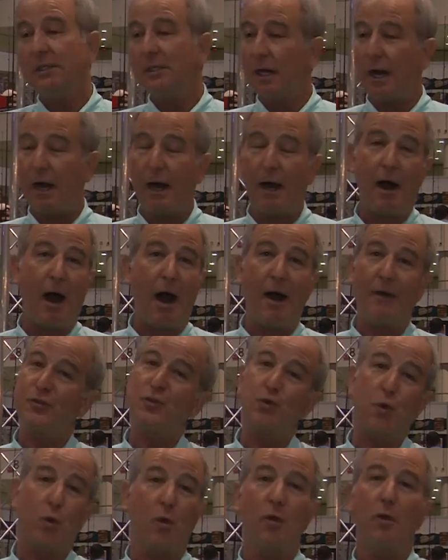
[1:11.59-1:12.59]

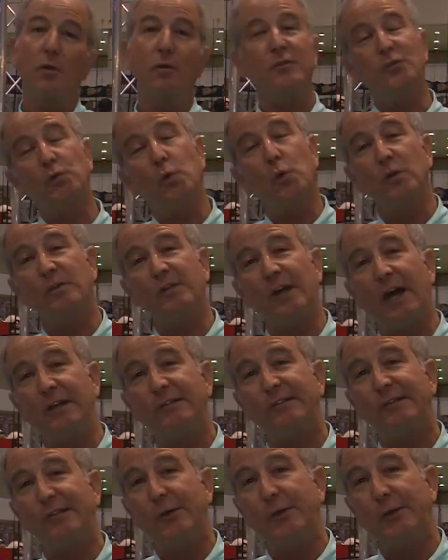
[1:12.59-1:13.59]
offshore
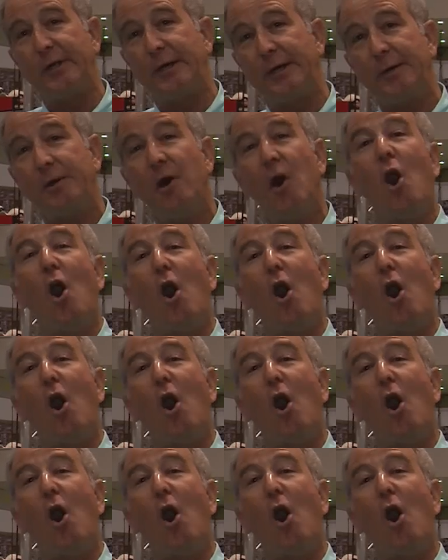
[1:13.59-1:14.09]
school-sized tuna.